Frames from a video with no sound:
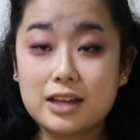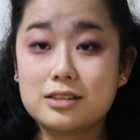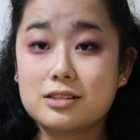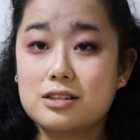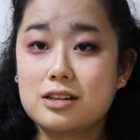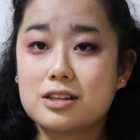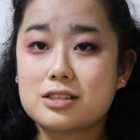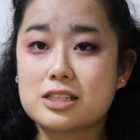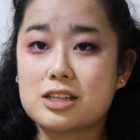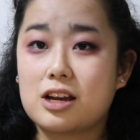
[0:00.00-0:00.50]
did
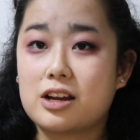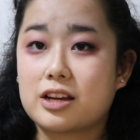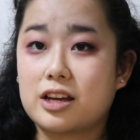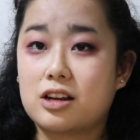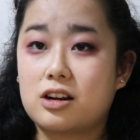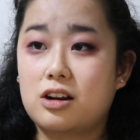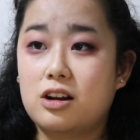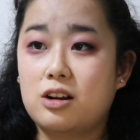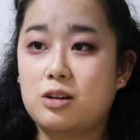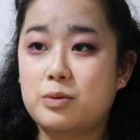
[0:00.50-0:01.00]
not talk at
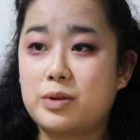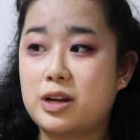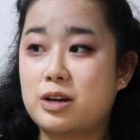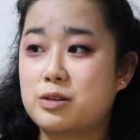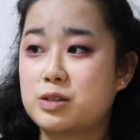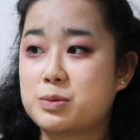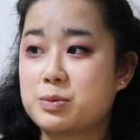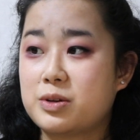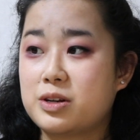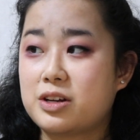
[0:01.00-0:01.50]
all while I
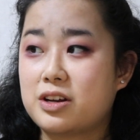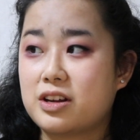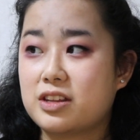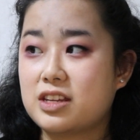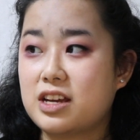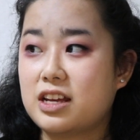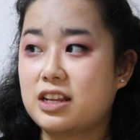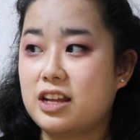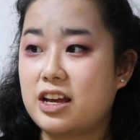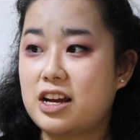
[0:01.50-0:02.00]
was putting on
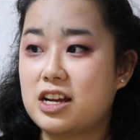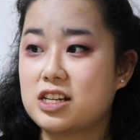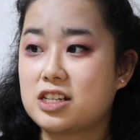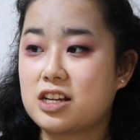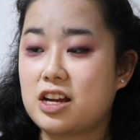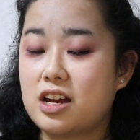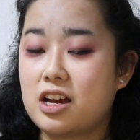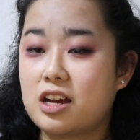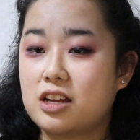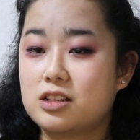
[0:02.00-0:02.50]
that lash.
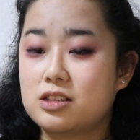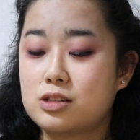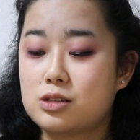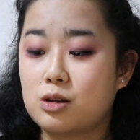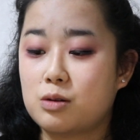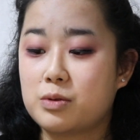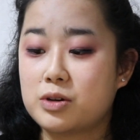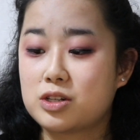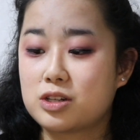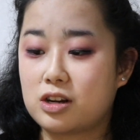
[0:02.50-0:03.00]
I had so
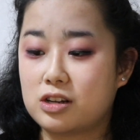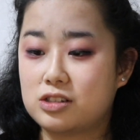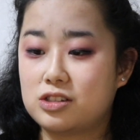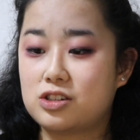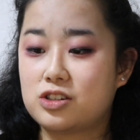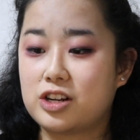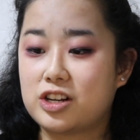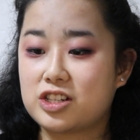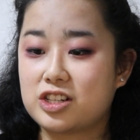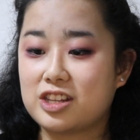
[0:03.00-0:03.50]
much
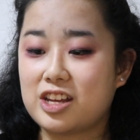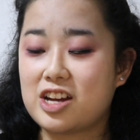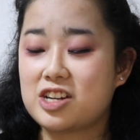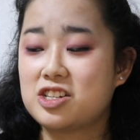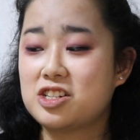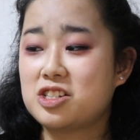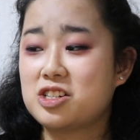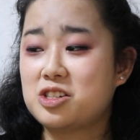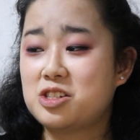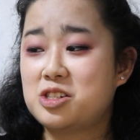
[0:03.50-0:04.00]
concentration.
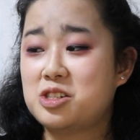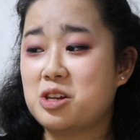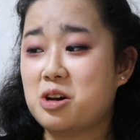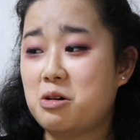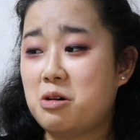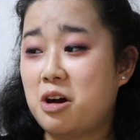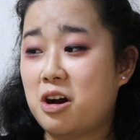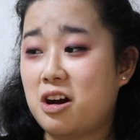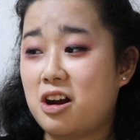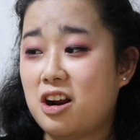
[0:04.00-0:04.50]
Lashes are so
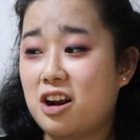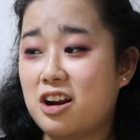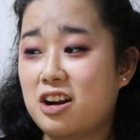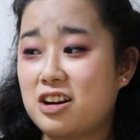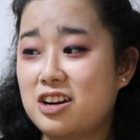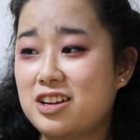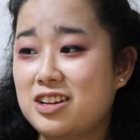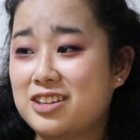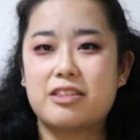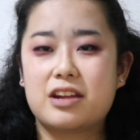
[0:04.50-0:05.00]
hard.
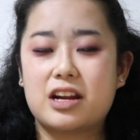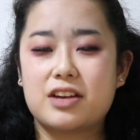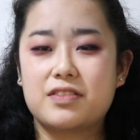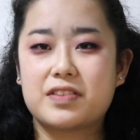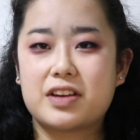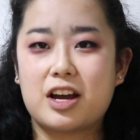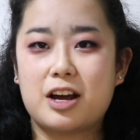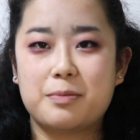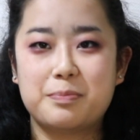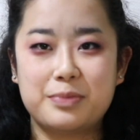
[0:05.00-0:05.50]
Now that I've
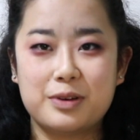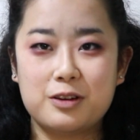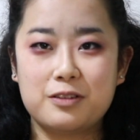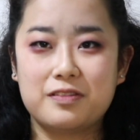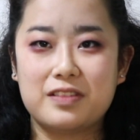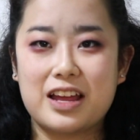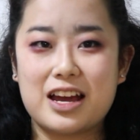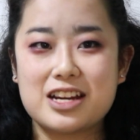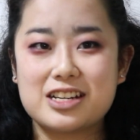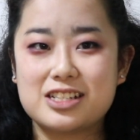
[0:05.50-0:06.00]
got both
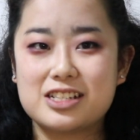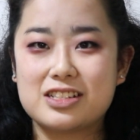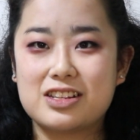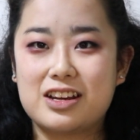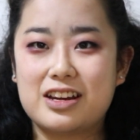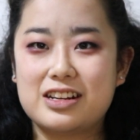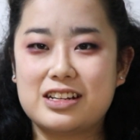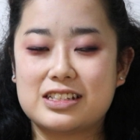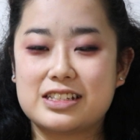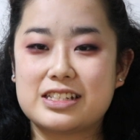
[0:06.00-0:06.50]
lashes
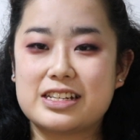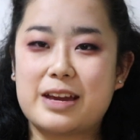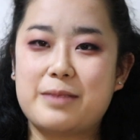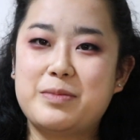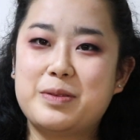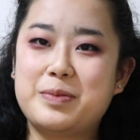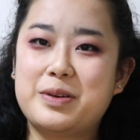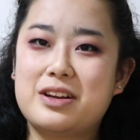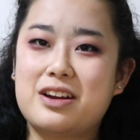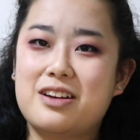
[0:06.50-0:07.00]
on, it's time to
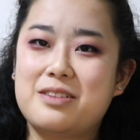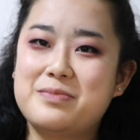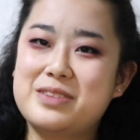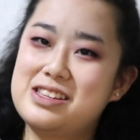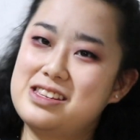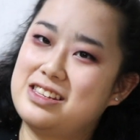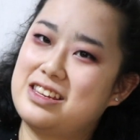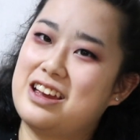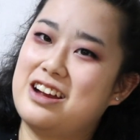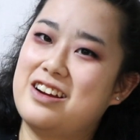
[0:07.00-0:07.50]
put on
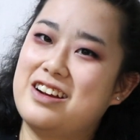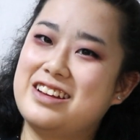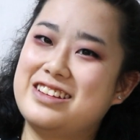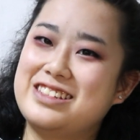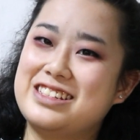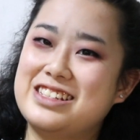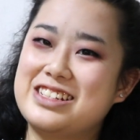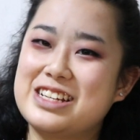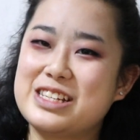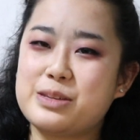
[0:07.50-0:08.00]
mascara
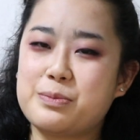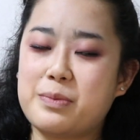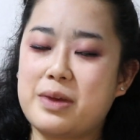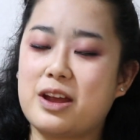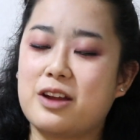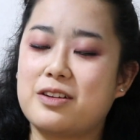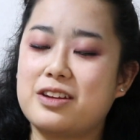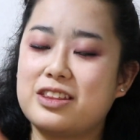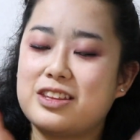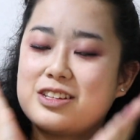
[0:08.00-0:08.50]
to just
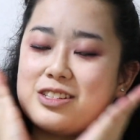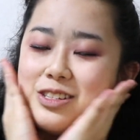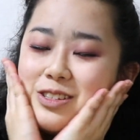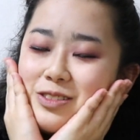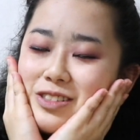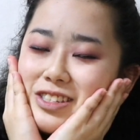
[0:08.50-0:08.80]
marry the two